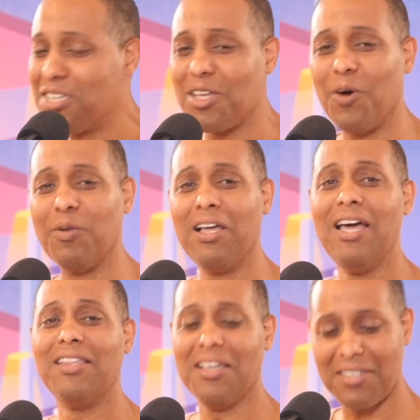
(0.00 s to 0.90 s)
So
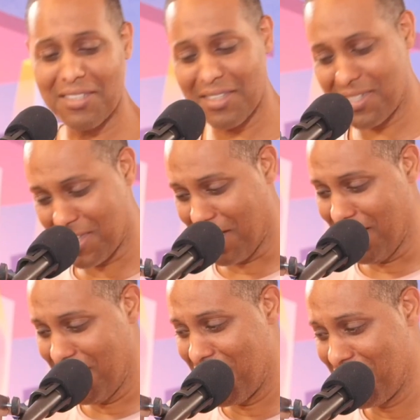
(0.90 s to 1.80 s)
this is his
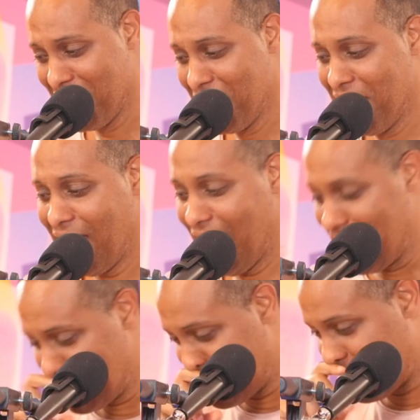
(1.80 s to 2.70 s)
son,
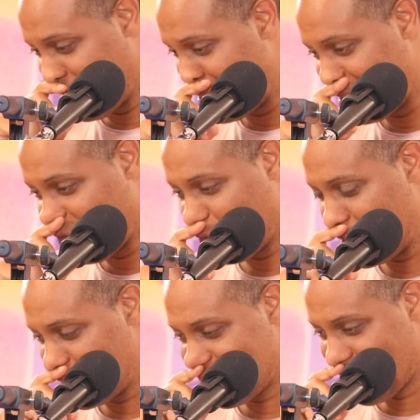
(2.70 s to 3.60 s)
and this is this is
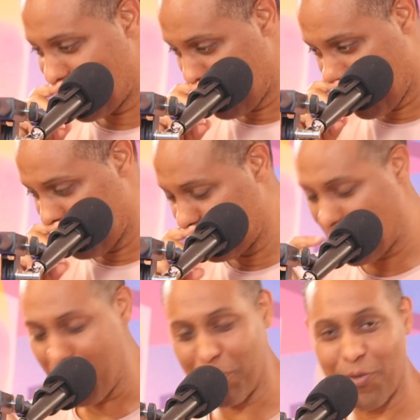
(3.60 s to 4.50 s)
this is uh
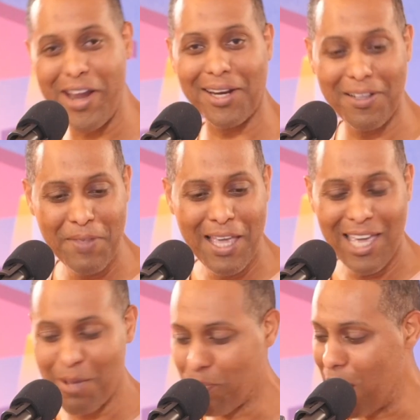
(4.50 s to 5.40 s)
Papa Franklin,
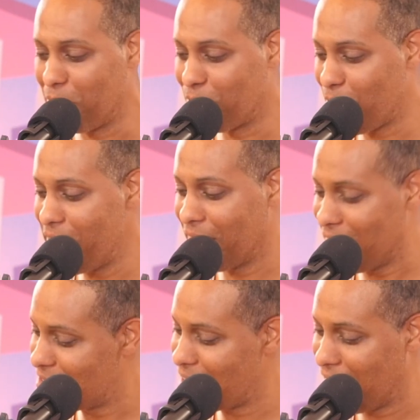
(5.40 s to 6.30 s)
and Papa
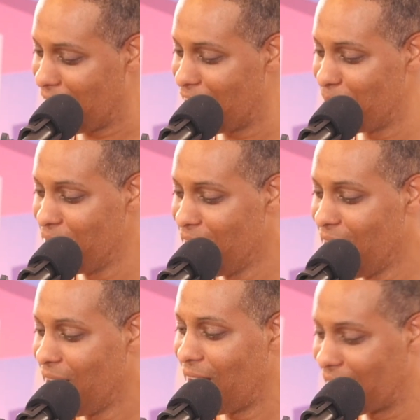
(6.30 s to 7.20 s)
Franklin is telling him,
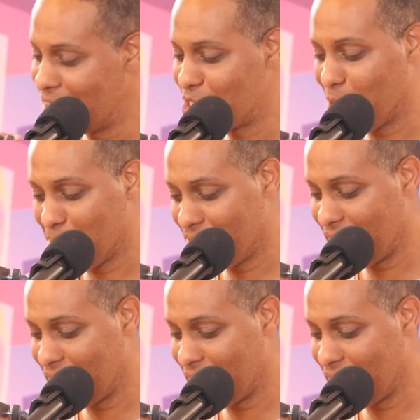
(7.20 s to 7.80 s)
uh, "Get your."